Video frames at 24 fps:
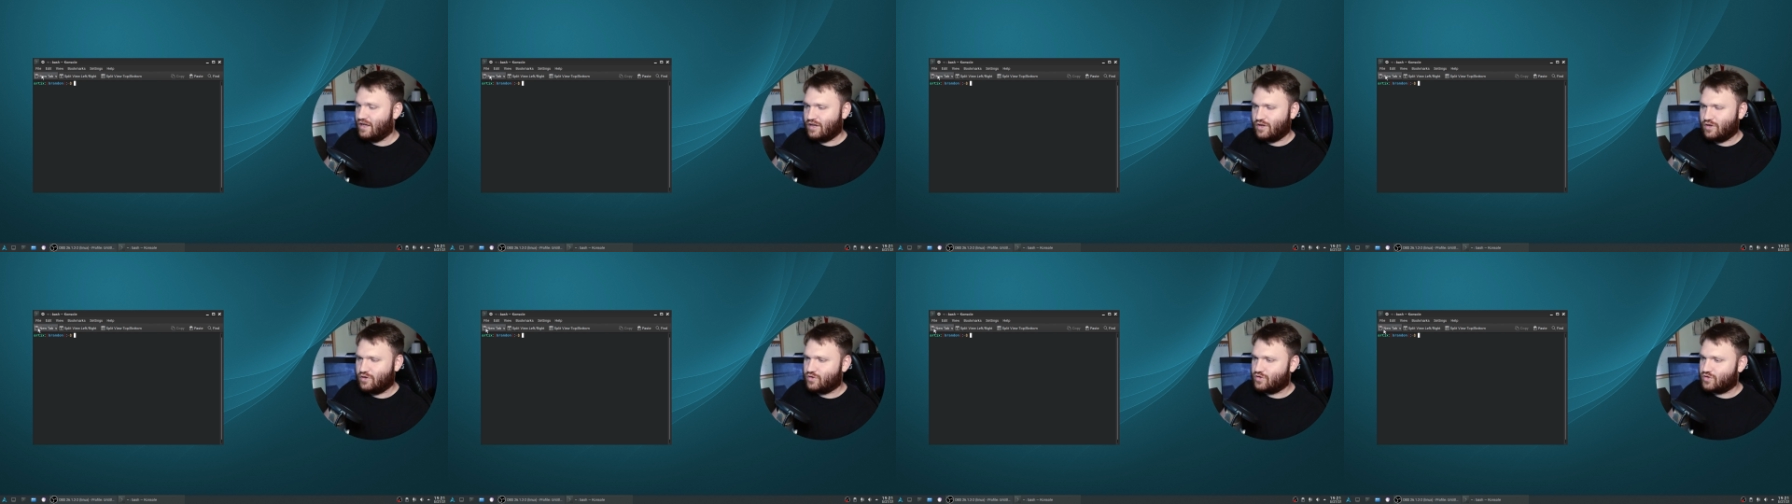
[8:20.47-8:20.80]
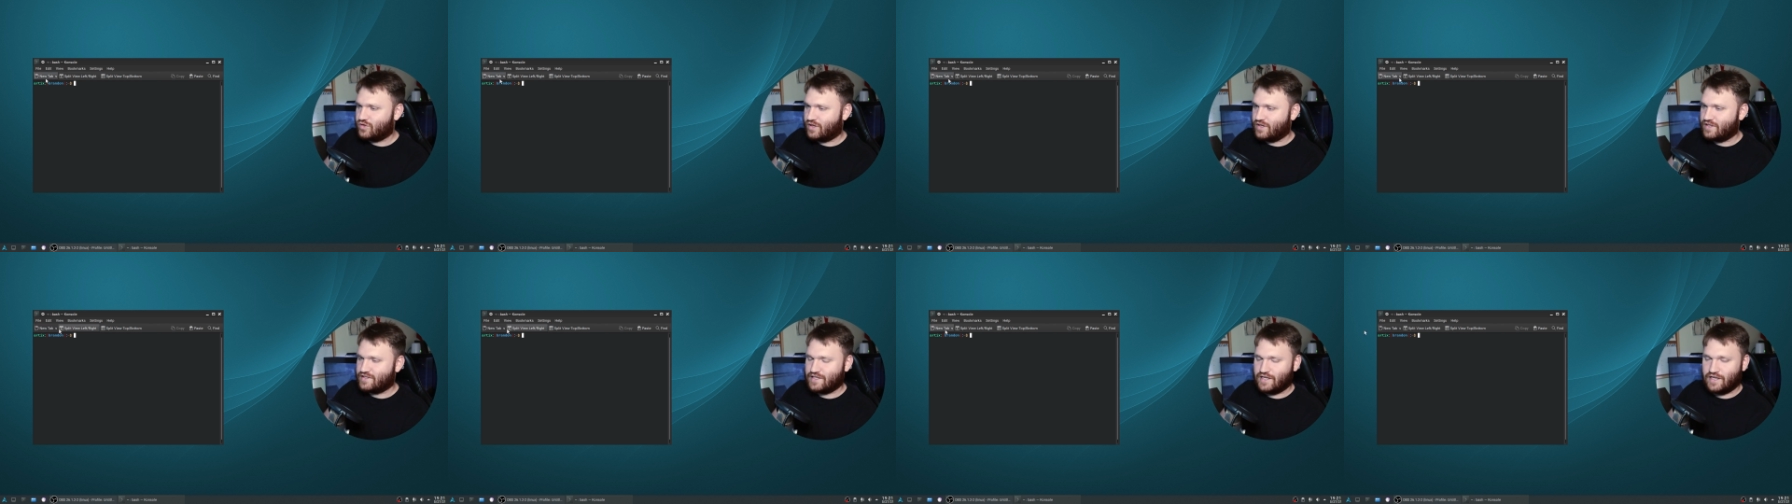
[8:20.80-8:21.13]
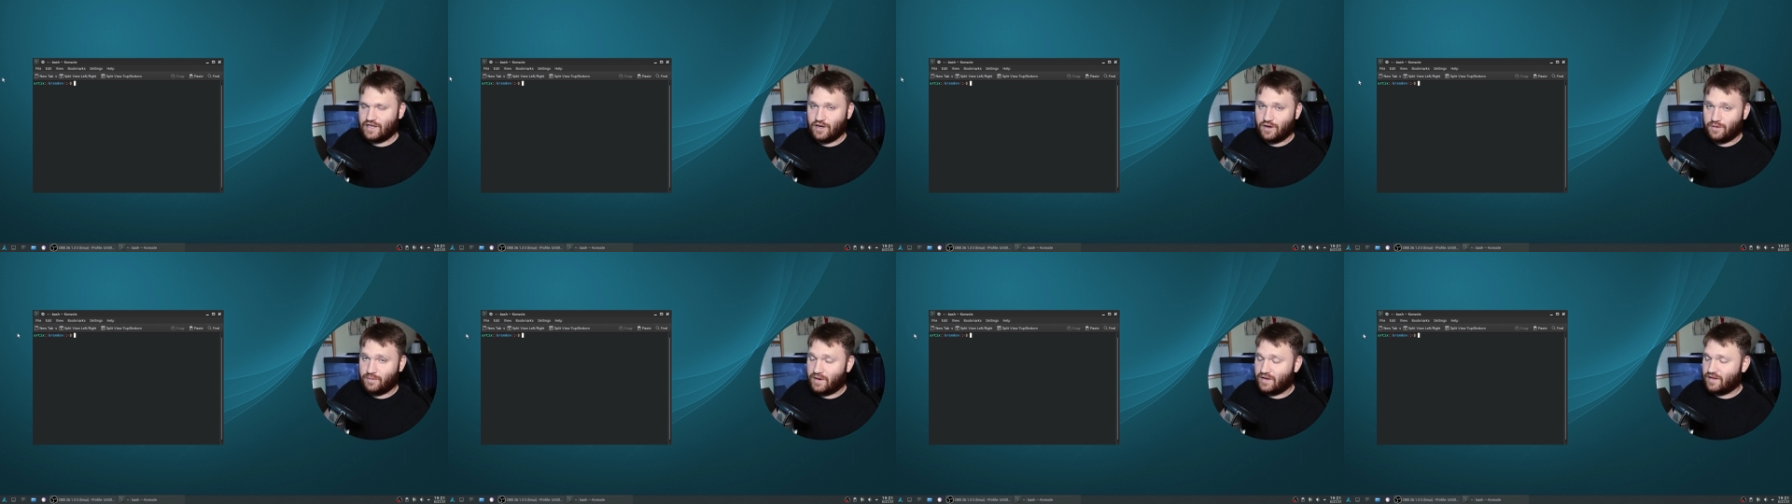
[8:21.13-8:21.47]
usually
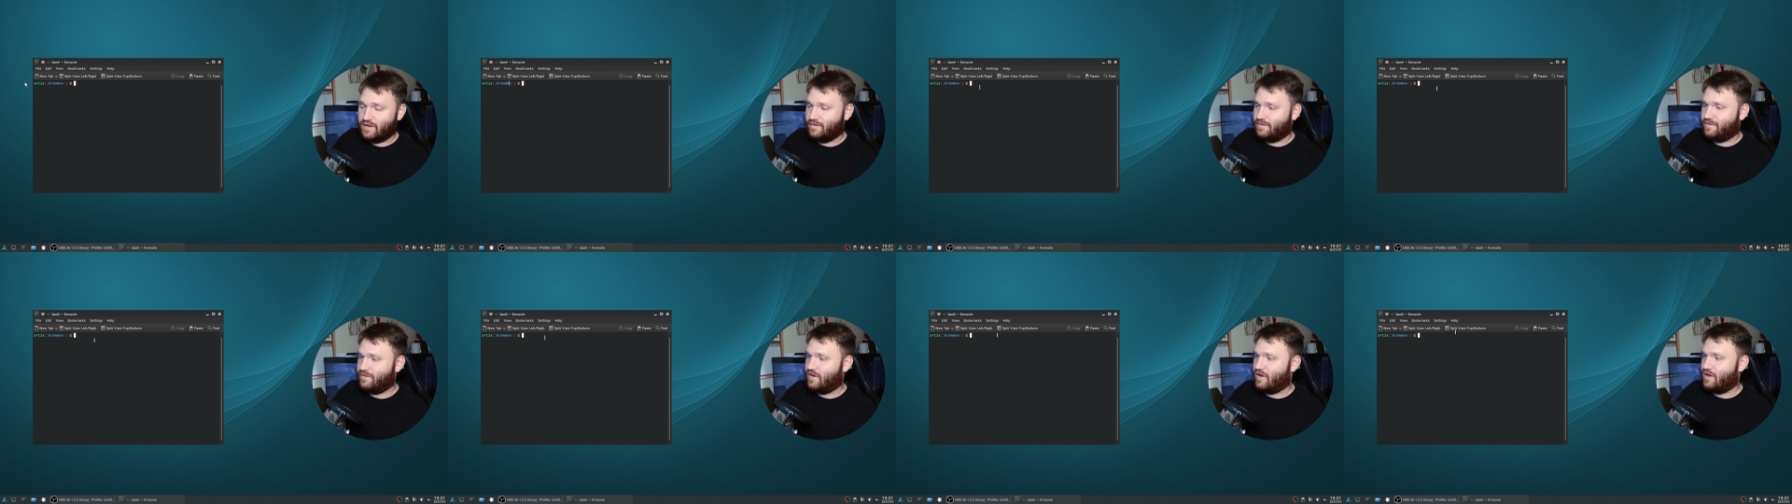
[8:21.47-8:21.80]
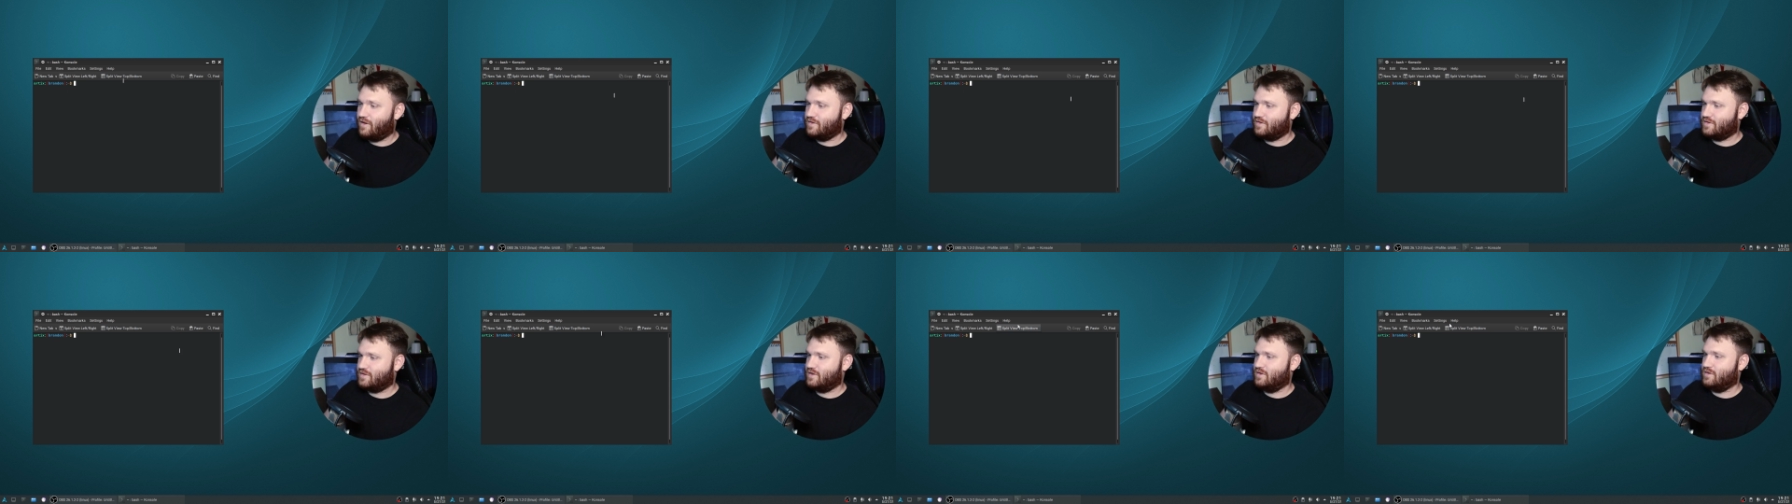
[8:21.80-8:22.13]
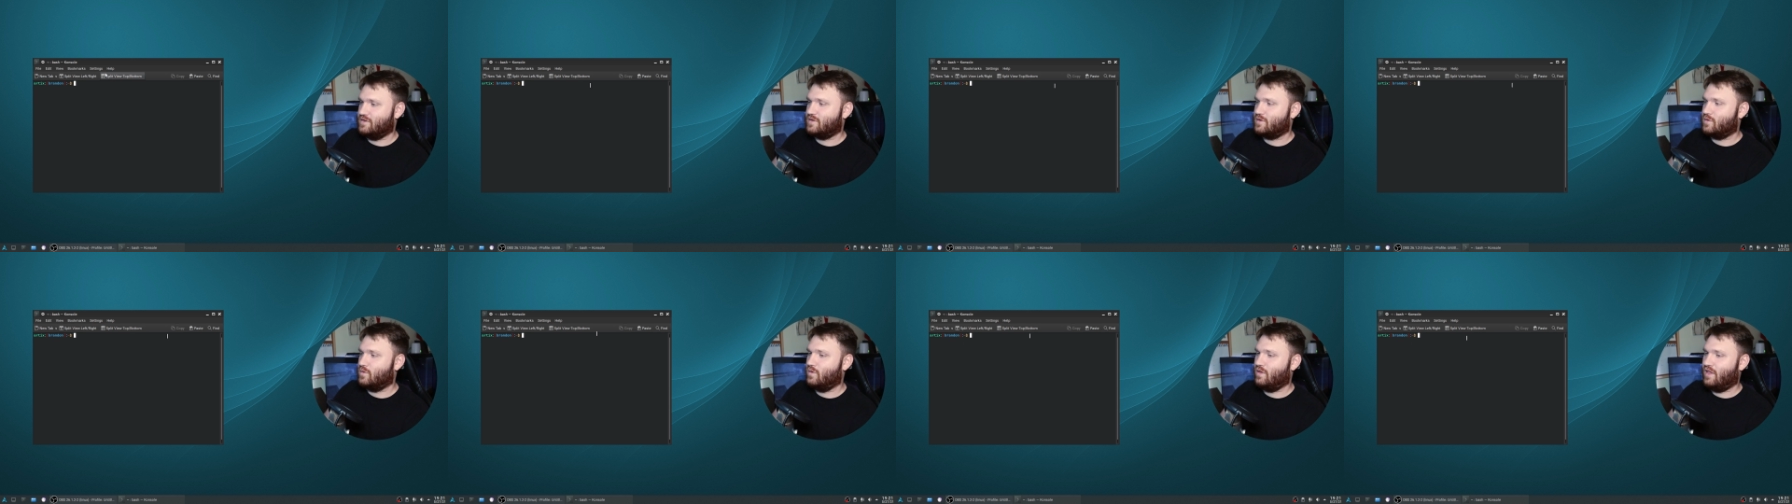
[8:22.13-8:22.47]
isn't here by default, so
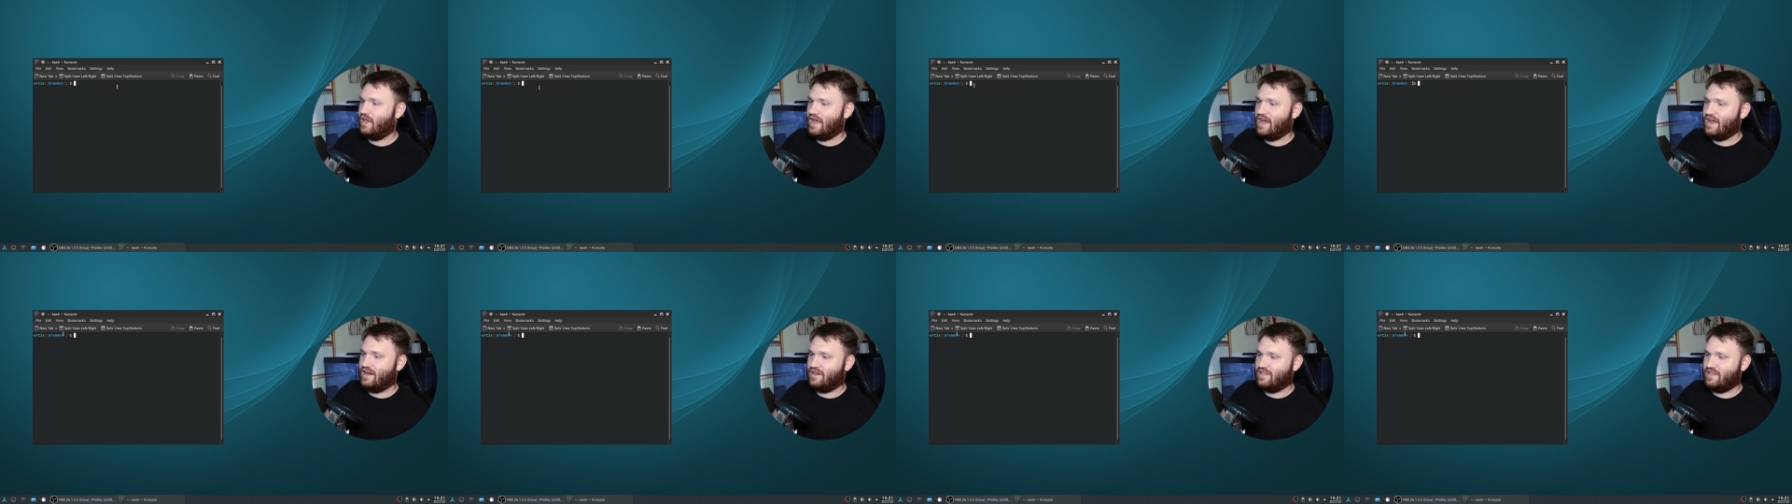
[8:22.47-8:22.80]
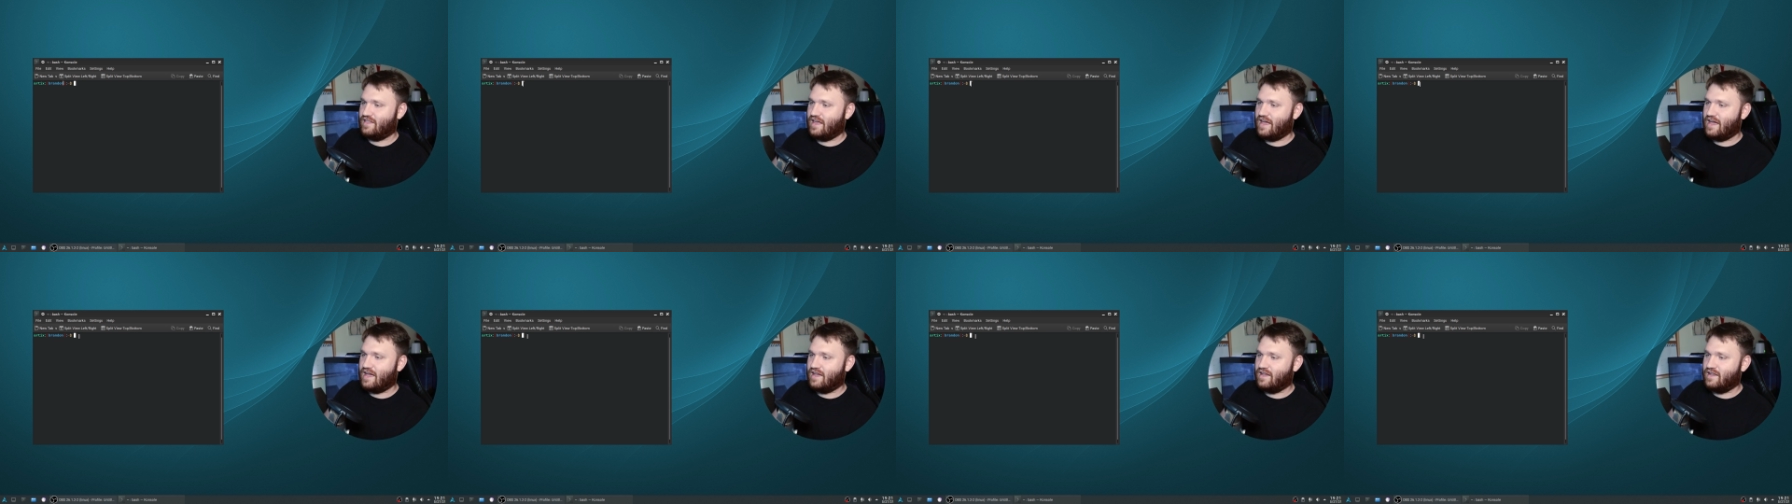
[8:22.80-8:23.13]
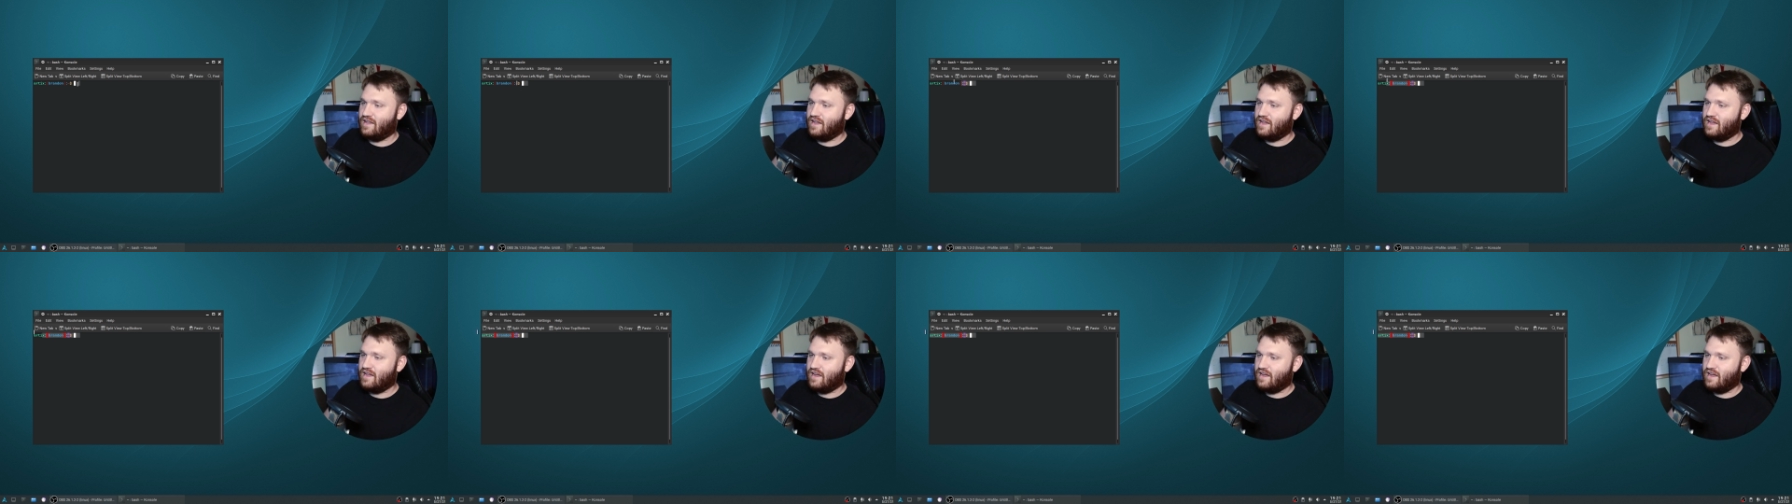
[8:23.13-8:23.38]
it's cool they added that.